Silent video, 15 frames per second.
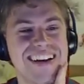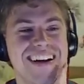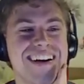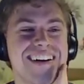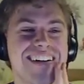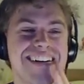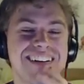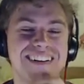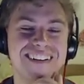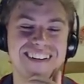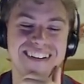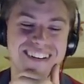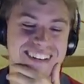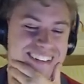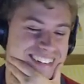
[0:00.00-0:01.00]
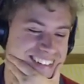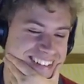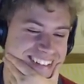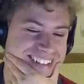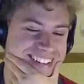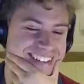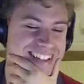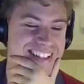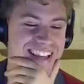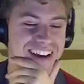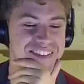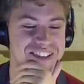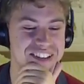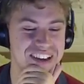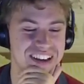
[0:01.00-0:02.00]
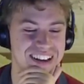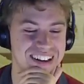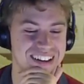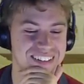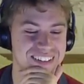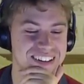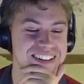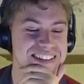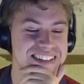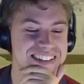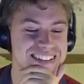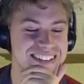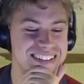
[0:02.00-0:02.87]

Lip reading: Oh, it's just absolutely hilarious.